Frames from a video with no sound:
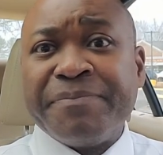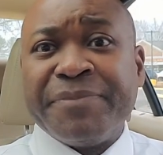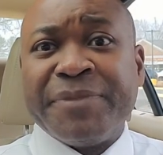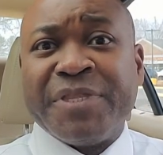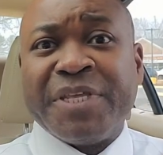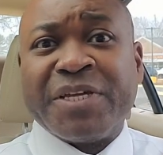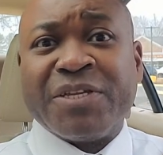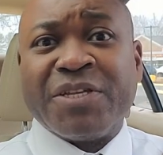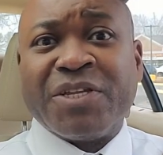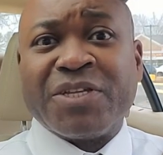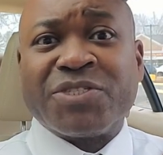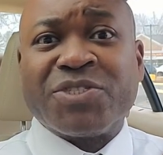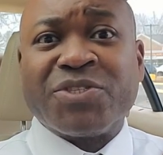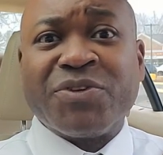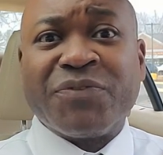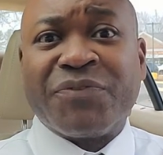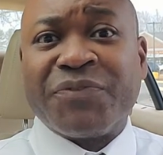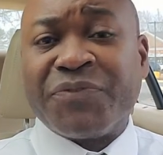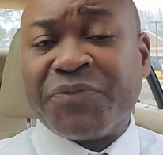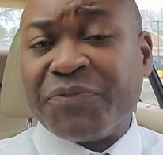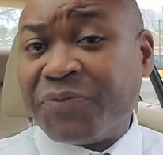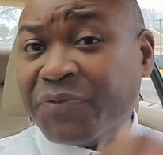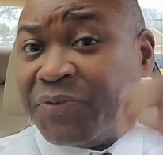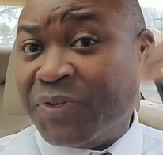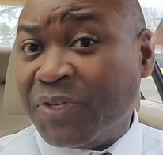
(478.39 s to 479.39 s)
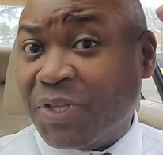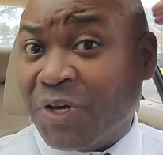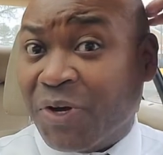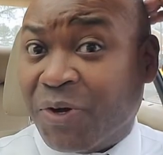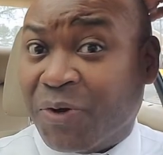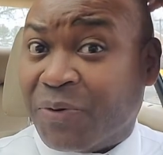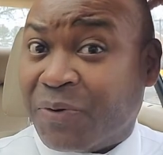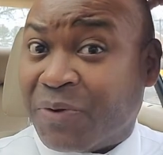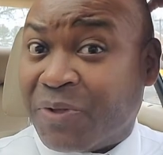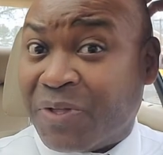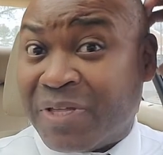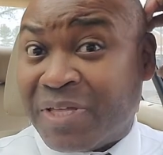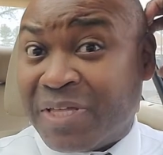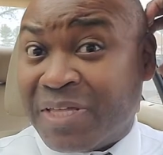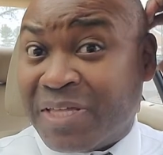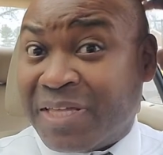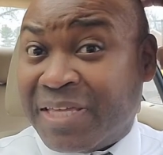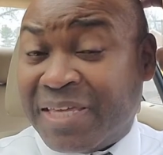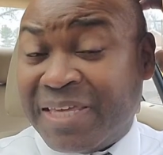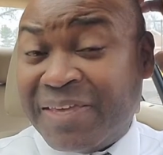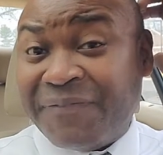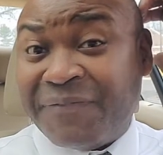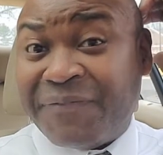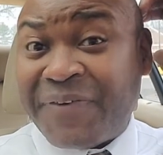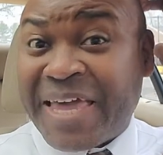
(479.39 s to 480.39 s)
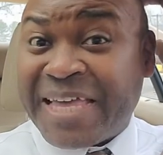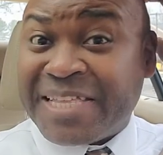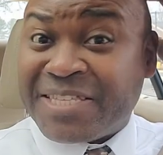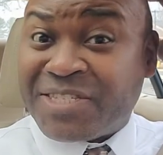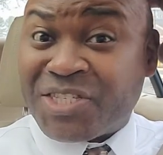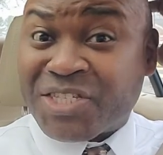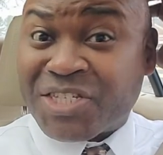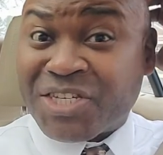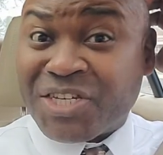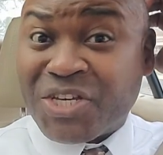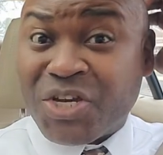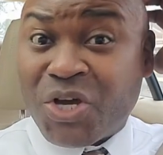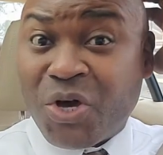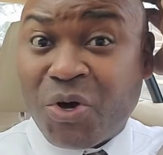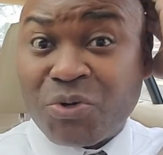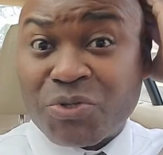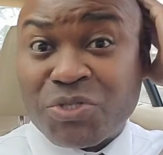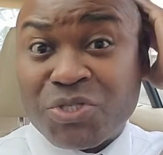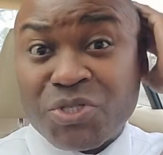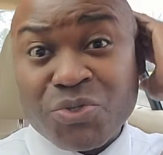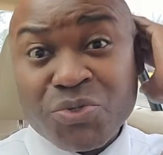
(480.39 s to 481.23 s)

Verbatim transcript: there are lots of, you know, events you can go to,